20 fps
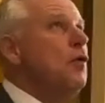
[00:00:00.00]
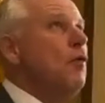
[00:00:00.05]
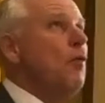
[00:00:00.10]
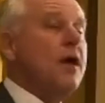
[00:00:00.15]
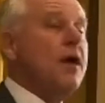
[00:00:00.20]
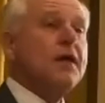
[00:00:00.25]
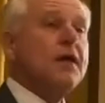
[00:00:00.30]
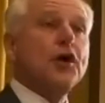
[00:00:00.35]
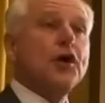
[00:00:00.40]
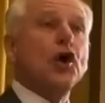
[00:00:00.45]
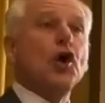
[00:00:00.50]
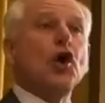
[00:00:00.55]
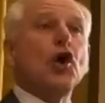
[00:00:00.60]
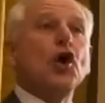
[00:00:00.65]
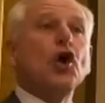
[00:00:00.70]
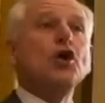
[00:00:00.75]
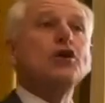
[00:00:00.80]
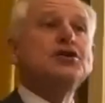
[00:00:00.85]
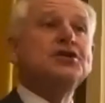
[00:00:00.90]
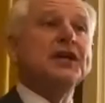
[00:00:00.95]
of the
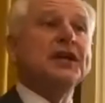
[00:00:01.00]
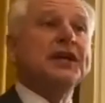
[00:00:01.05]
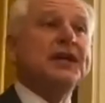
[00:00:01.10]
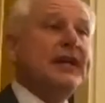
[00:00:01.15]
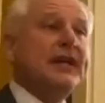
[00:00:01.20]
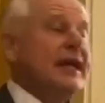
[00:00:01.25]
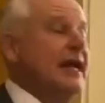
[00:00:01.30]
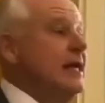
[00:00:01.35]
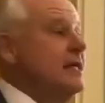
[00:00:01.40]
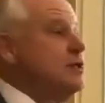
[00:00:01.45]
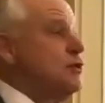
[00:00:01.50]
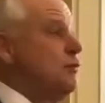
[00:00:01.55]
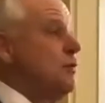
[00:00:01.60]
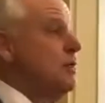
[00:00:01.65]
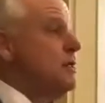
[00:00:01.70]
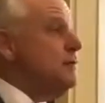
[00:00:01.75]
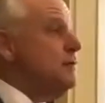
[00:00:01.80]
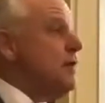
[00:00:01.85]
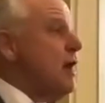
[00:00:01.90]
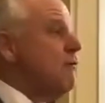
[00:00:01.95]
urgent needs that we
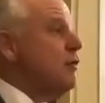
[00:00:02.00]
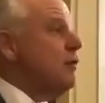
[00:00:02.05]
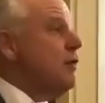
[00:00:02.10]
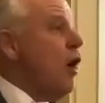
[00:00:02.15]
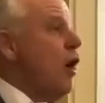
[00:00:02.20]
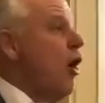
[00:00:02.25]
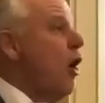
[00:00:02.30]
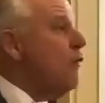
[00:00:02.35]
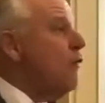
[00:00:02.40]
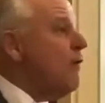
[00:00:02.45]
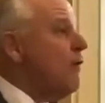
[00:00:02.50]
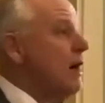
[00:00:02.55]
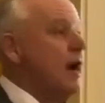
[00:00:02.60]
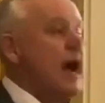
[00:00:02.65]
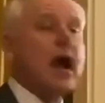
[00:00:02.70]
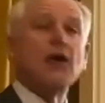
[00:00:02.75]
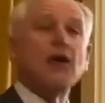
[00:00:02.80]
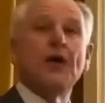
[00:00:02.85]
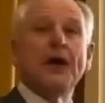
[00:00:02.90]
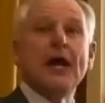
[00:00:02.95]
discovered all of our
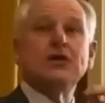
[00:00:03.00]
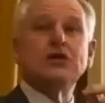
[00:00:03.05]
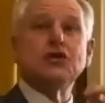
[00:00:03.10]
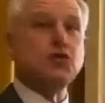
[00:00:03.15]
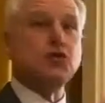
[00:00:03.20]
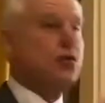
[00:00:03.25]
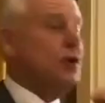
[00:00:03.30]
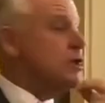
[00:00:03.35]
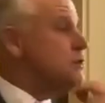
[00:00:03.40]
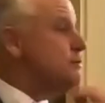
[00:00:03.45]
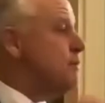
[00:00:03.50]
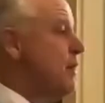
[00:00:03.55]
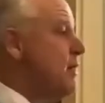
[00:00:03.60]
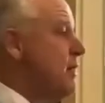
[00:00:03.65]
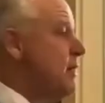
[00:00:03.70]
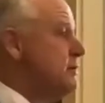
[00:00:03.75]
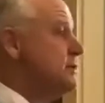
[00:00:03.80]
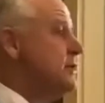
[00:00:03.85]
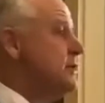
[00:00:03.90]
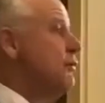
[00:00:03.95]
congregations were
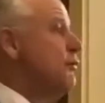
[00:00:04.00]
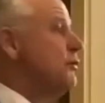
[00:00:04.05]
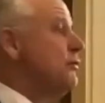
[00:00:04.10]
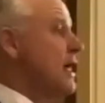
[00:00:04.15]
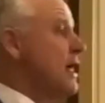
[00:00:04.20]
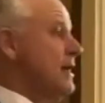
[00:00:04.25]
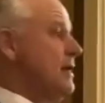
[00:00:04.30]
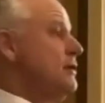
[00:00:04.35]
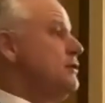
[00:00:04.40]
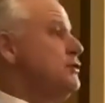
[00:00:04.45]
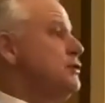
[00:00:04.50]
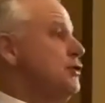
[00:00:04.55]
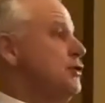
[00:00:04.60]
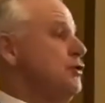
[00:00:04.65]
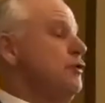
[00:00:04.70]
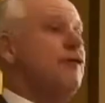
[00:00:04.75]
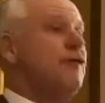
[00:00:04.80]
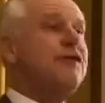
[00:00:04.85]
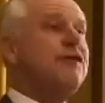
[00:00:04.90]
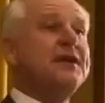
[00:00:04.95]
experiencing related
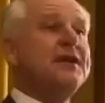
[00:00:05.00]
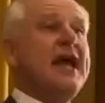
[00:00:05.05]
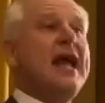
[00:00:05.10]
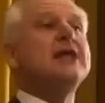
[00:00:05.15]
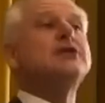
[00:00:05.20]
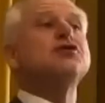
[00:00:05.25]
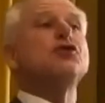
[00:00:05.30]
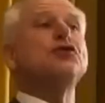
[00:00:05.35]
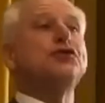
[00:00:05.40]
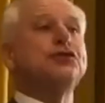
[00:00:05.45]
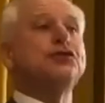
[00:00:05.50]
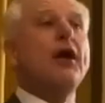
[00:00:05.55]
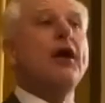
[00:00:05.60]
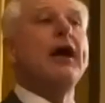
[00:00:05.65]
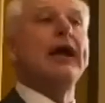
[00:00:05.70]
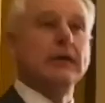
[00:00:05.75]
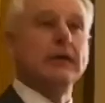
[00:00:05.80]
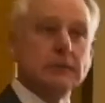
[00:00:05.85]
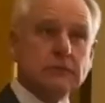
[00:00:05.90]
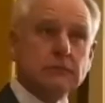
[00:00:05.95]
to financial
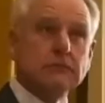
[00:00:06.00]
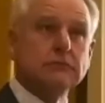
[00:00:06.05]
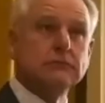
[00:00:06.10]
strength.